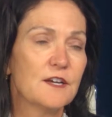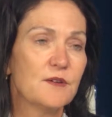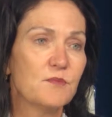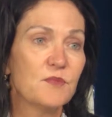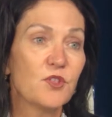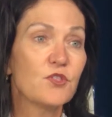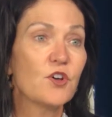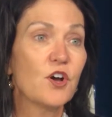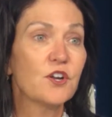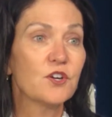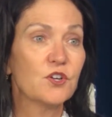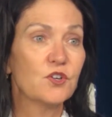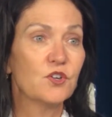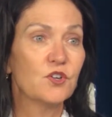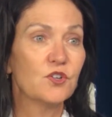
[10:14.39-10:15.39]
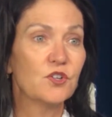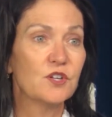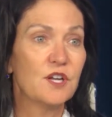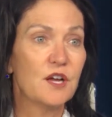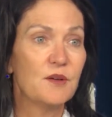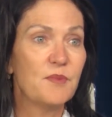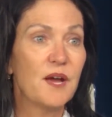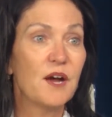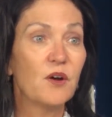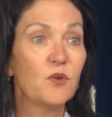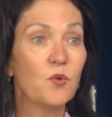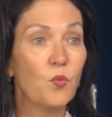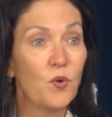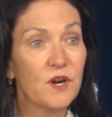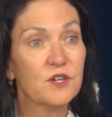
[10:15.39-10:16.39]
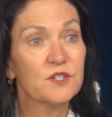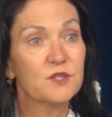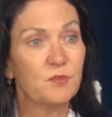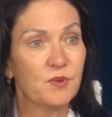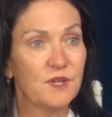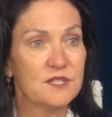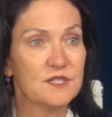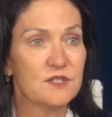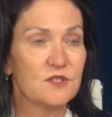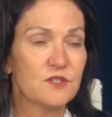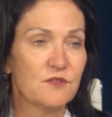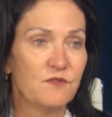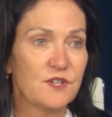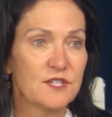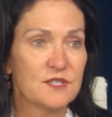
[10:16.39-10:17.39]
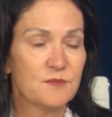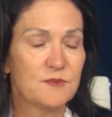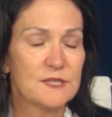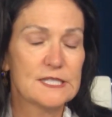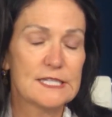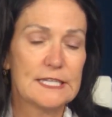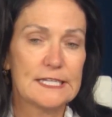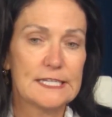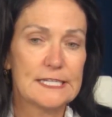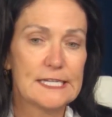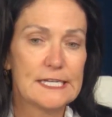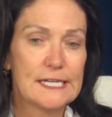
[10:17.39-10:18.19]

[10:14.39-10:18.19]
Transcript: methodical about where to place those investments. And